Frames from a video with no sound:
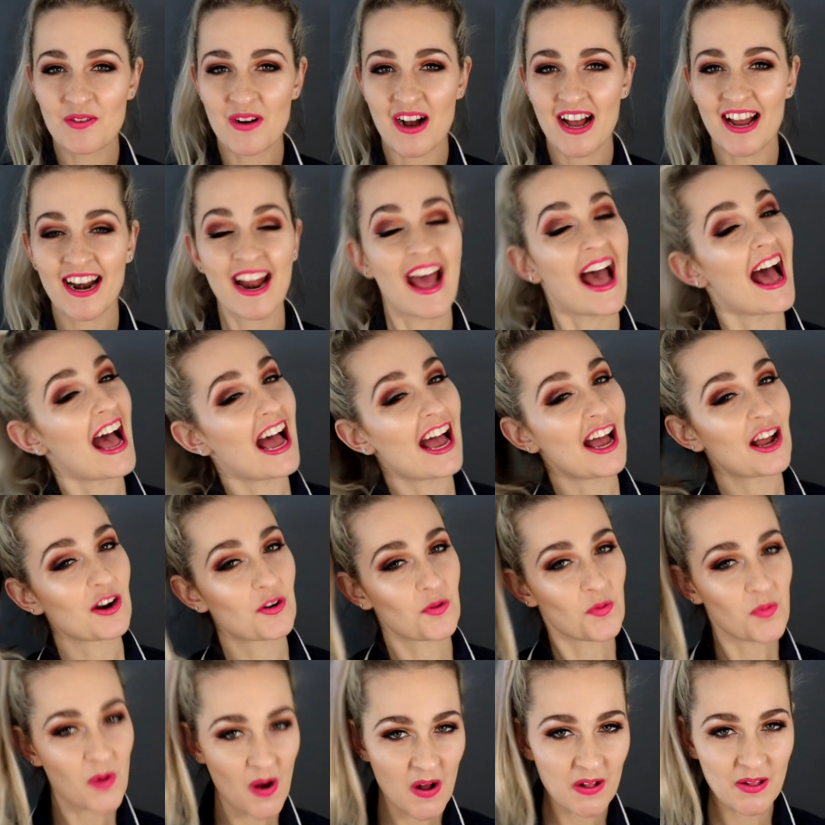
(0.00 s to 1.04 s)
everyone
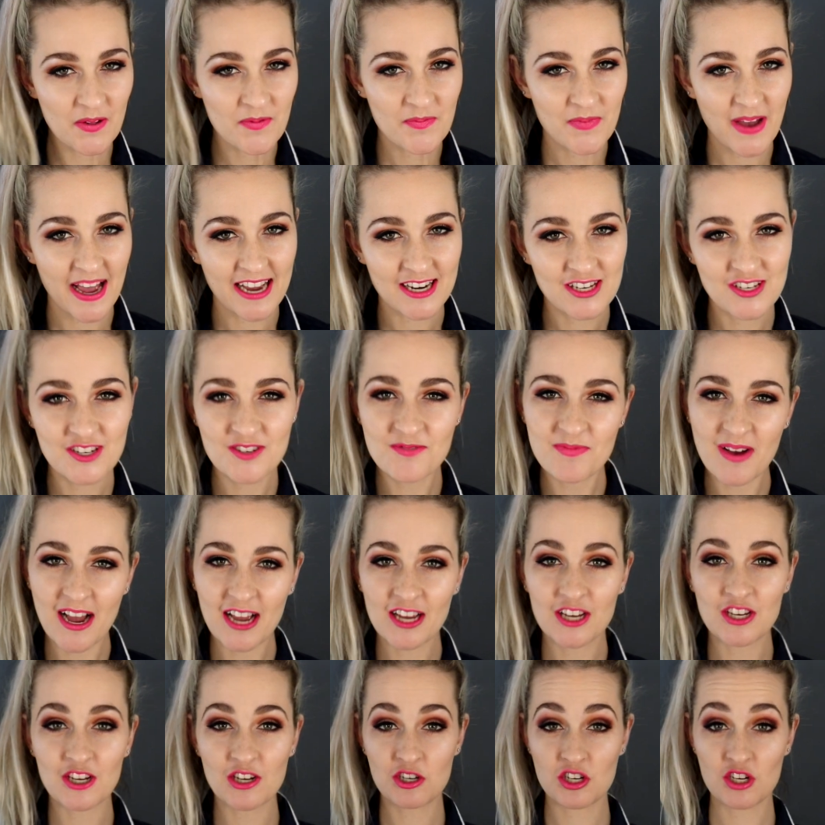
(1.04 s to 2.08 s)
and welcome back to my
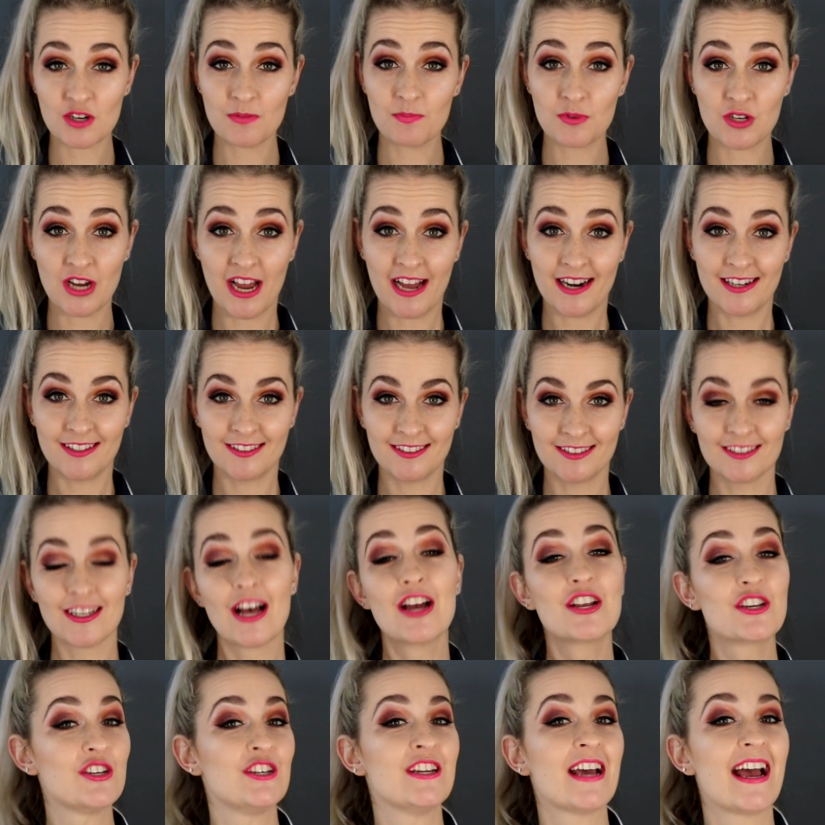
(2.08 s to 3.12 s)
YouTube channel.
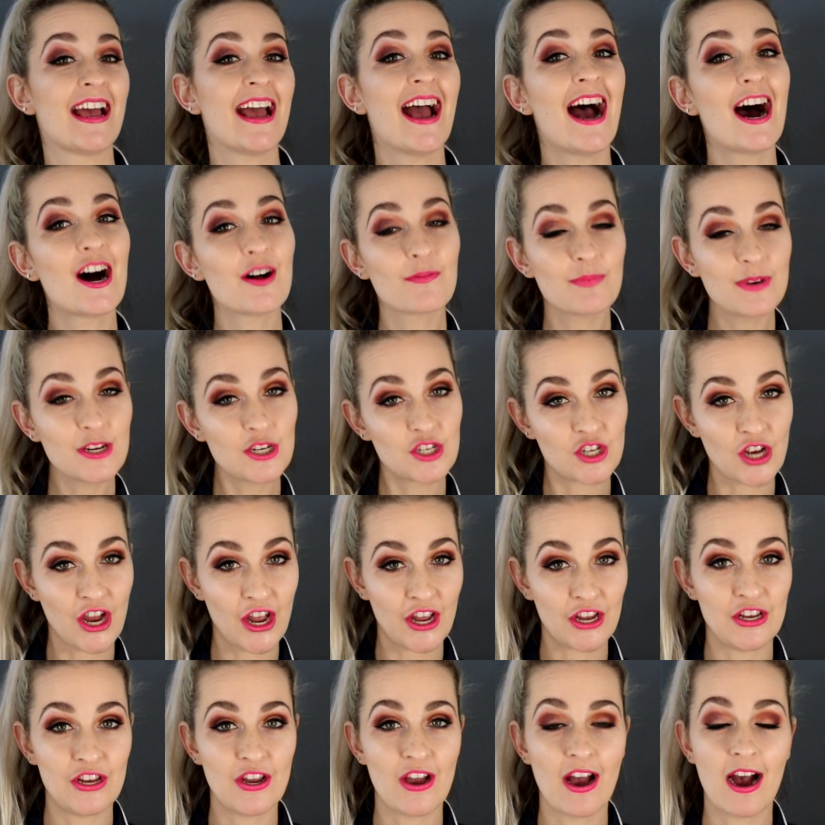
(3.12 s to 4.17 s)
Today I'll be
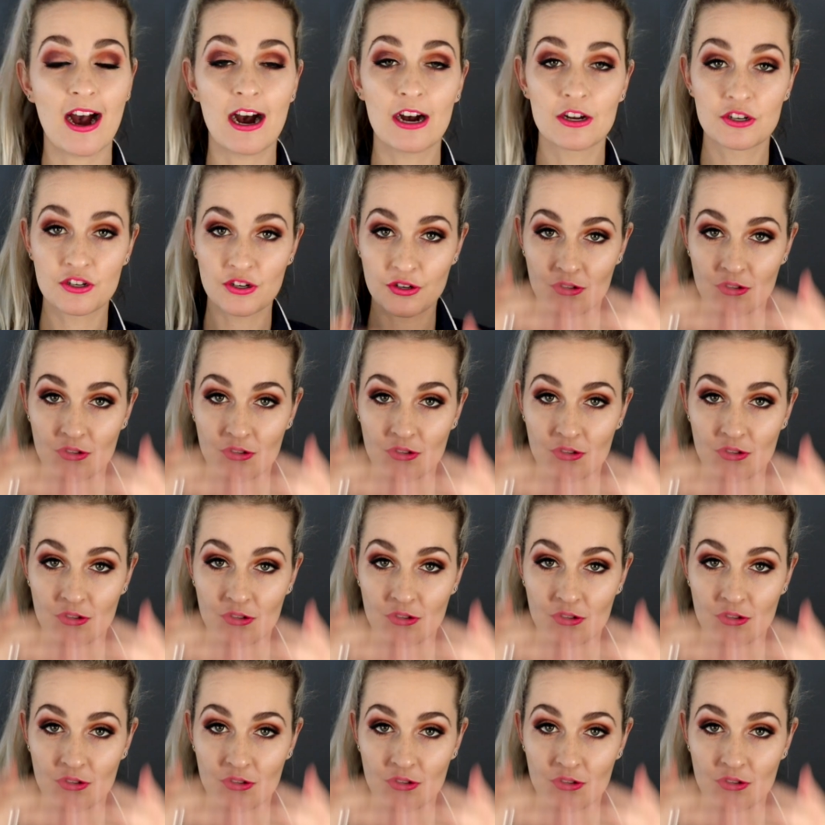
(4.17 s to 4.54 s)
showing you how to